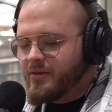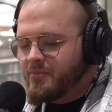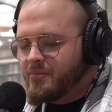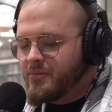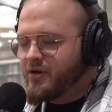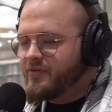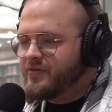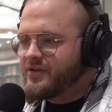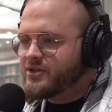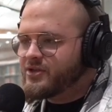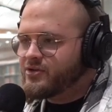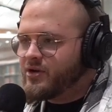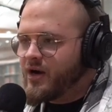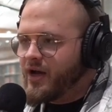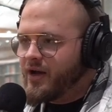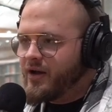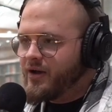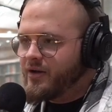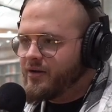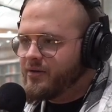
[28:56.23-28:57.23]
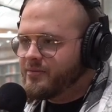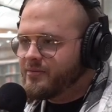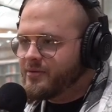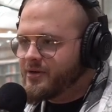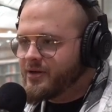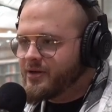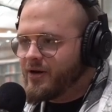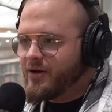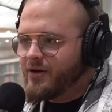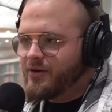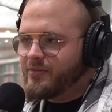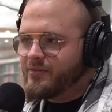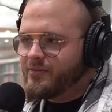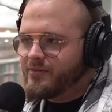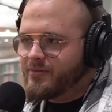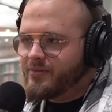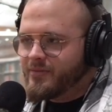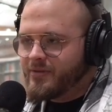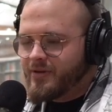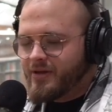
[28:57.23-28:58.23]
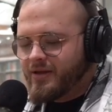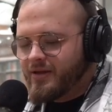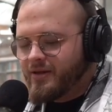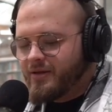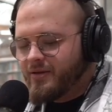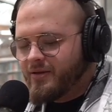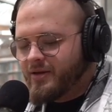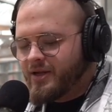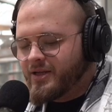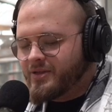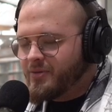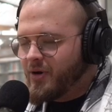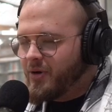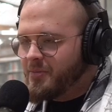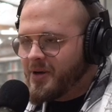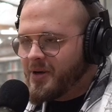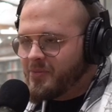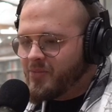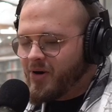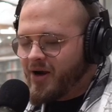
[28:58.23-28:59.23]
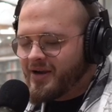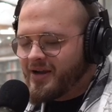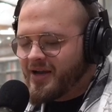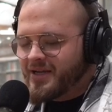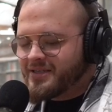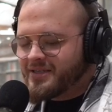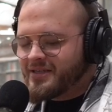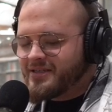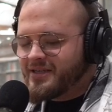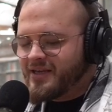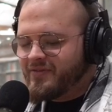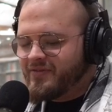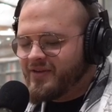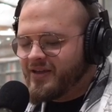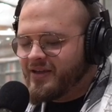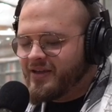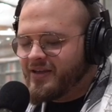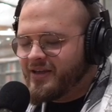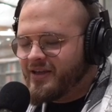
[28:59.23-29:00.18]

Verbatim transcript: Middle of his trial, you know, it's all being broadcast on TV.